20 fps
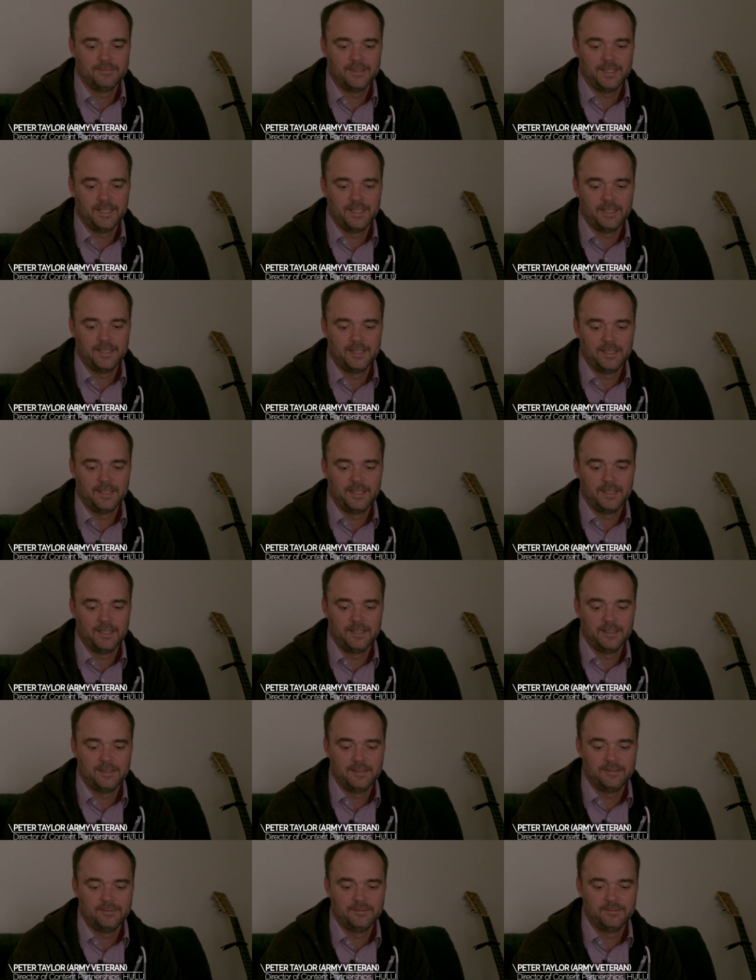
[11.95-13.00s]
and
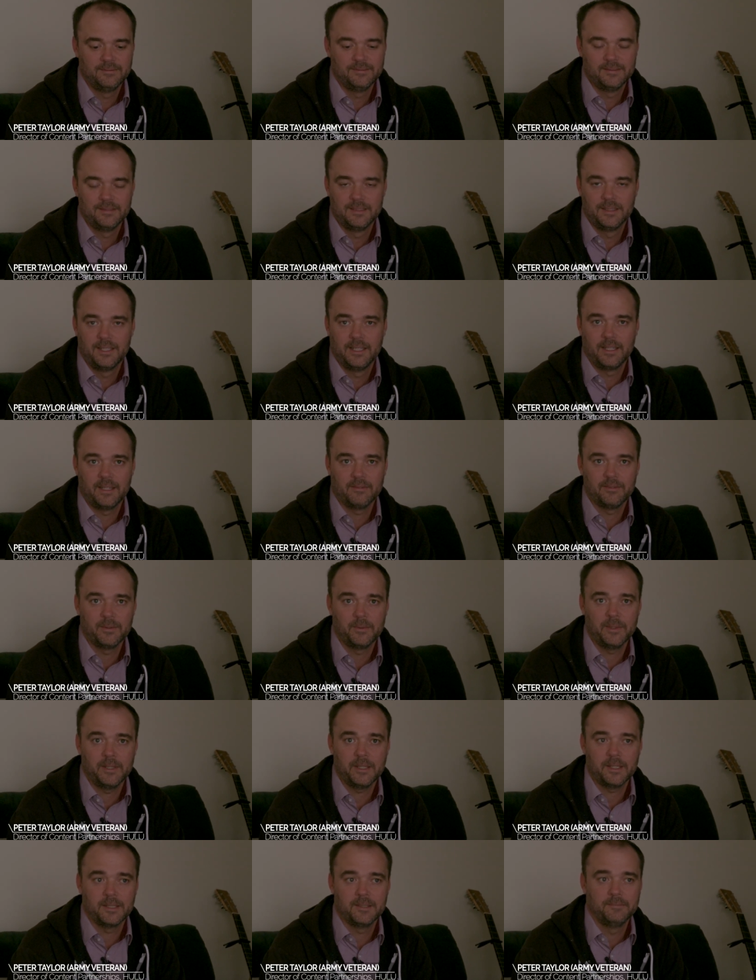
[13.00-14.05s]
head off to
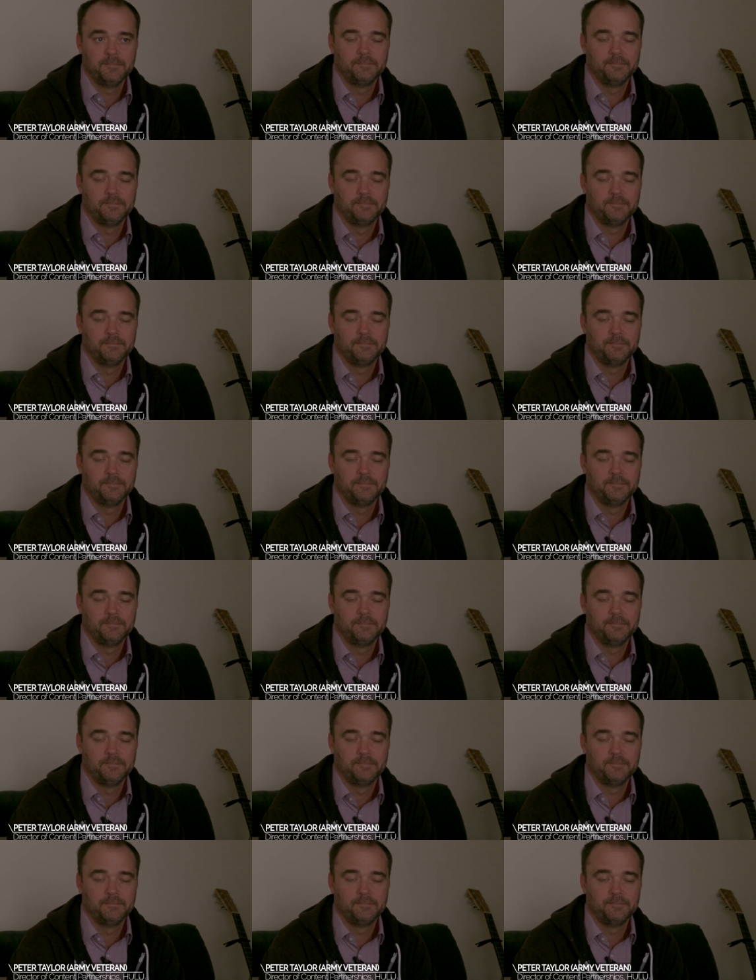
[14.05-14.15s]
work.